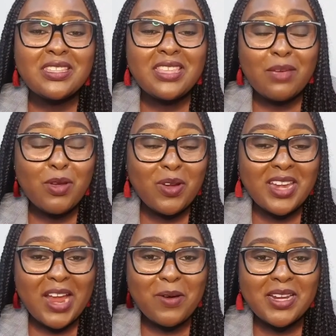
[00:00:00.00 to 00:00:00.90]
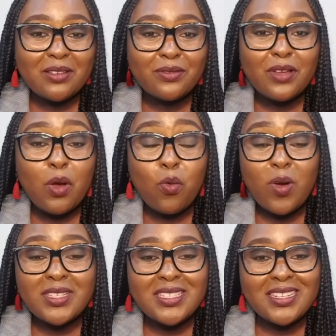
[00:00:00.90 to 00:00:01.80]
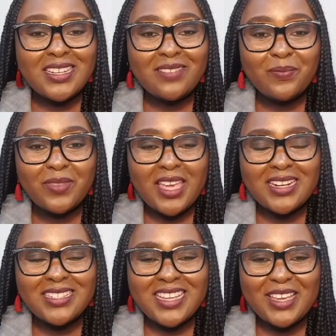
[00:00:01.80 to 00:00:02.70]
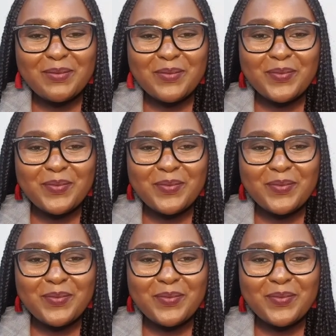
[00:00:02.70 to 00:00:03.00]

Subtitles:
the immigrant narrative one city at a time.